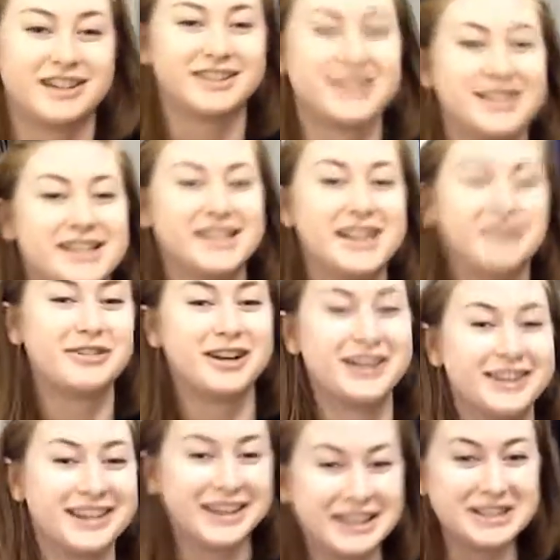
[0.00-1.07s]
date to see if
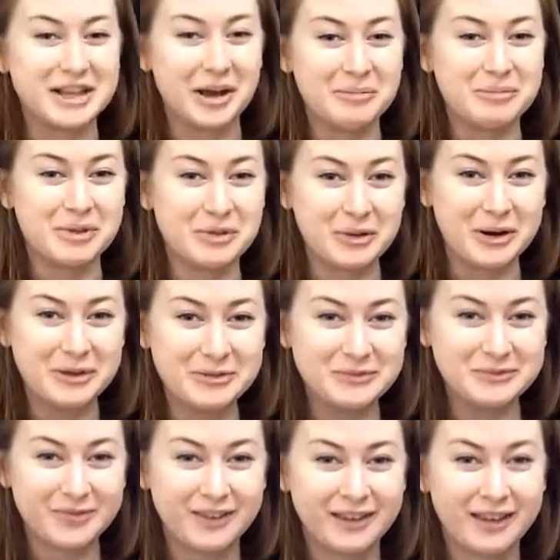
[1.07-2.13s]
anything's come through.
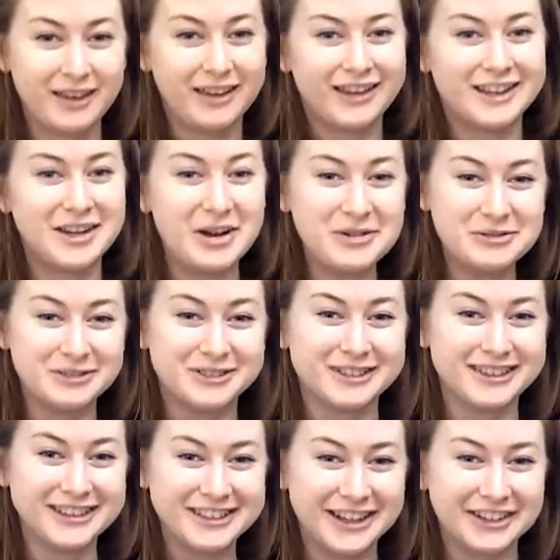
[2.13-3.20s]
And
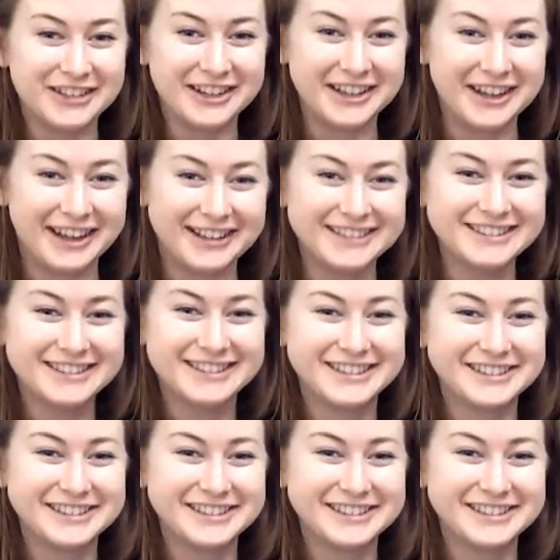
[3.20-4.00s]
hopefully nothing has.